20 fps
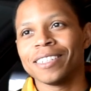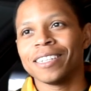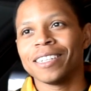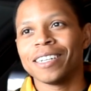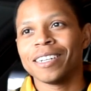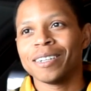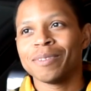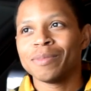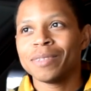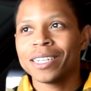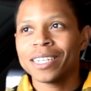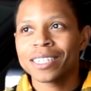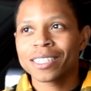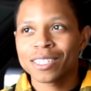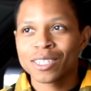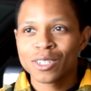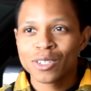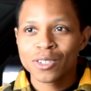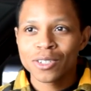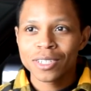I'm not
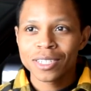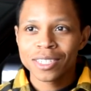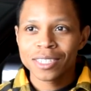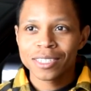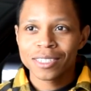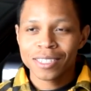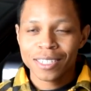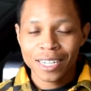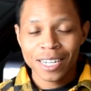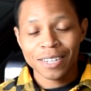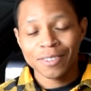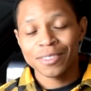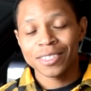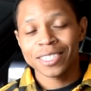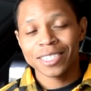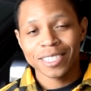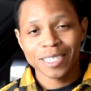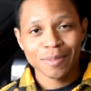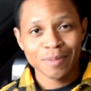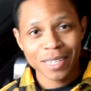going to
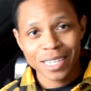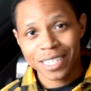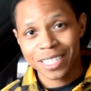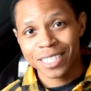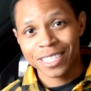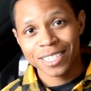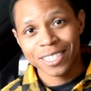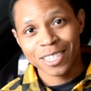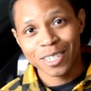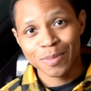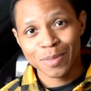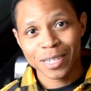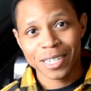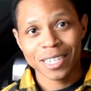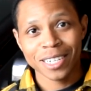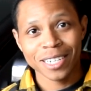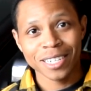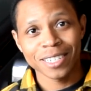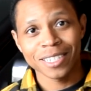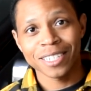sell my
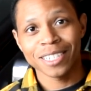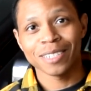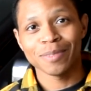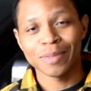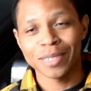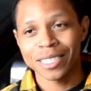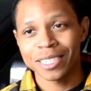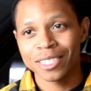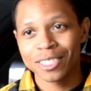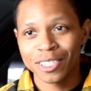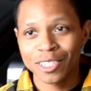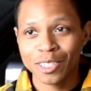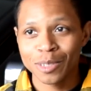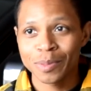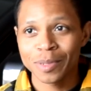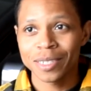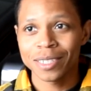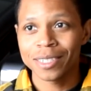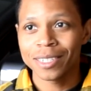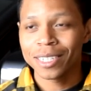car, that'd be
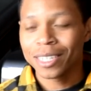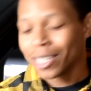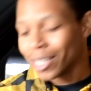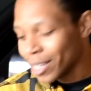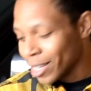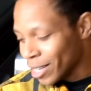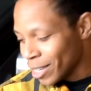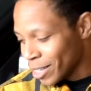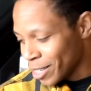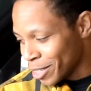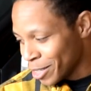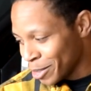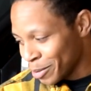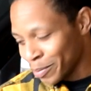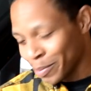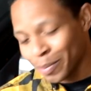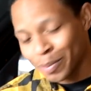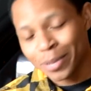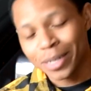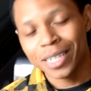stupid.
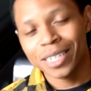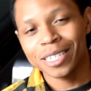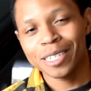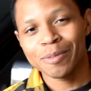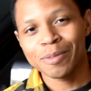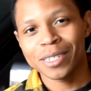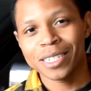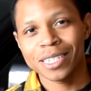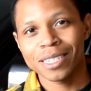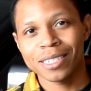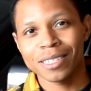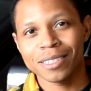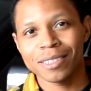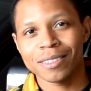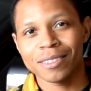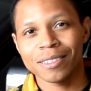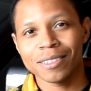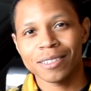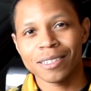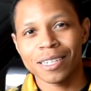But I
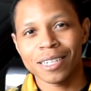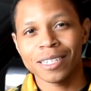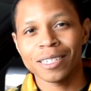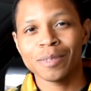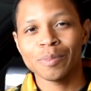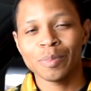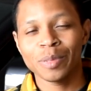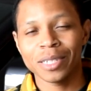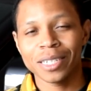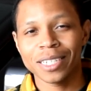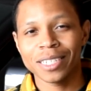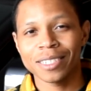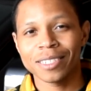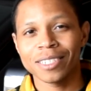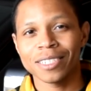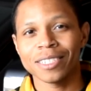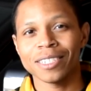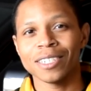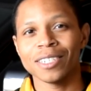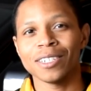am planning to
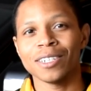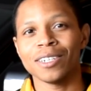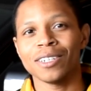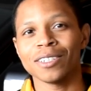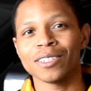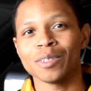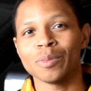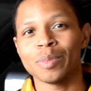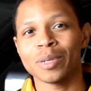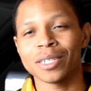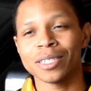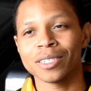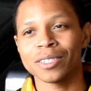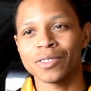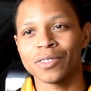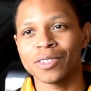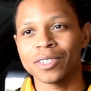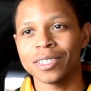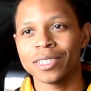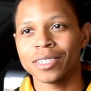sell all the parts
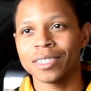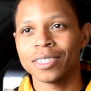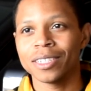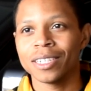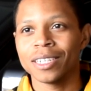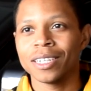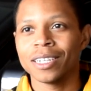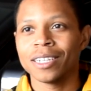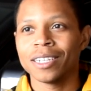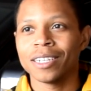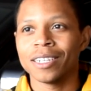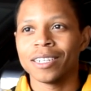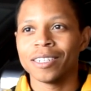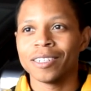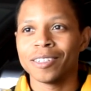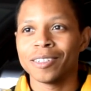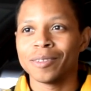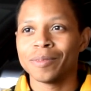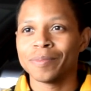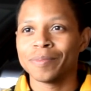for it.
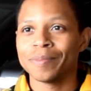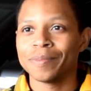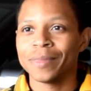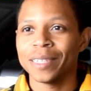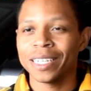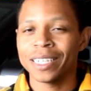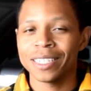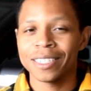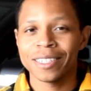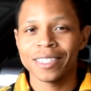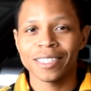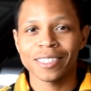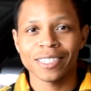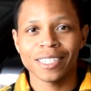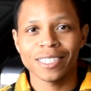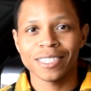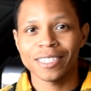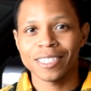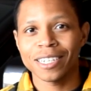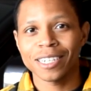Anything
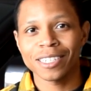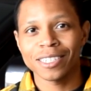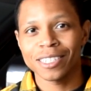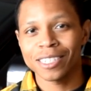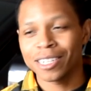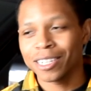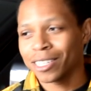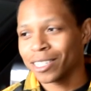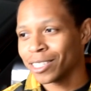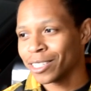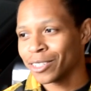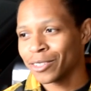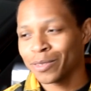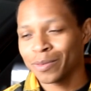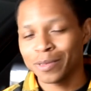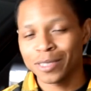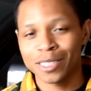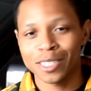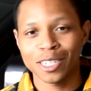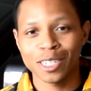that's not on the car, from
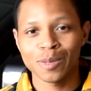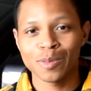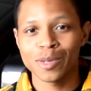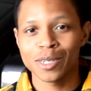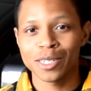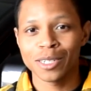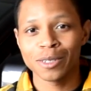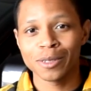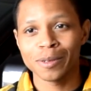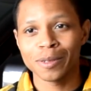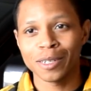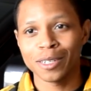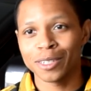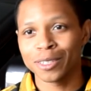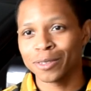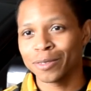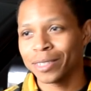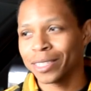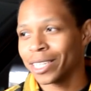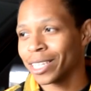the turbo all the
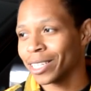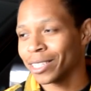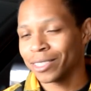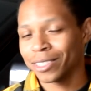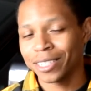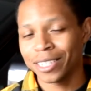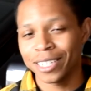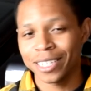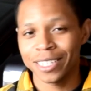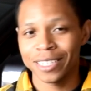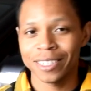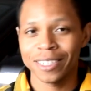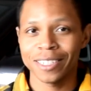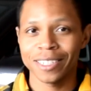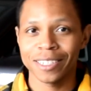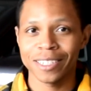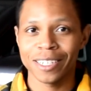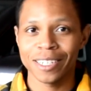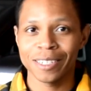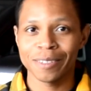way down to
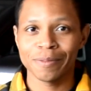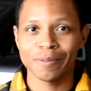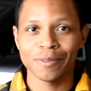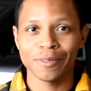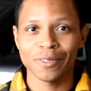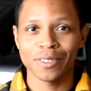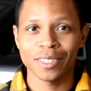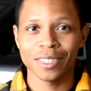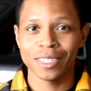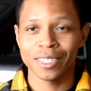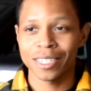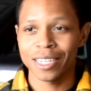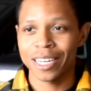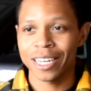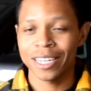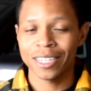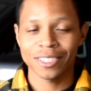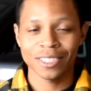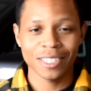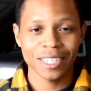anything that for the
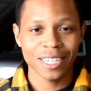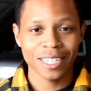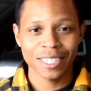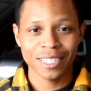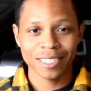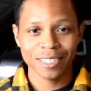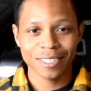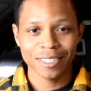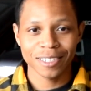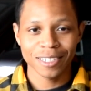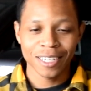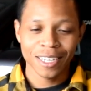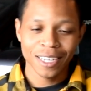aesthetics,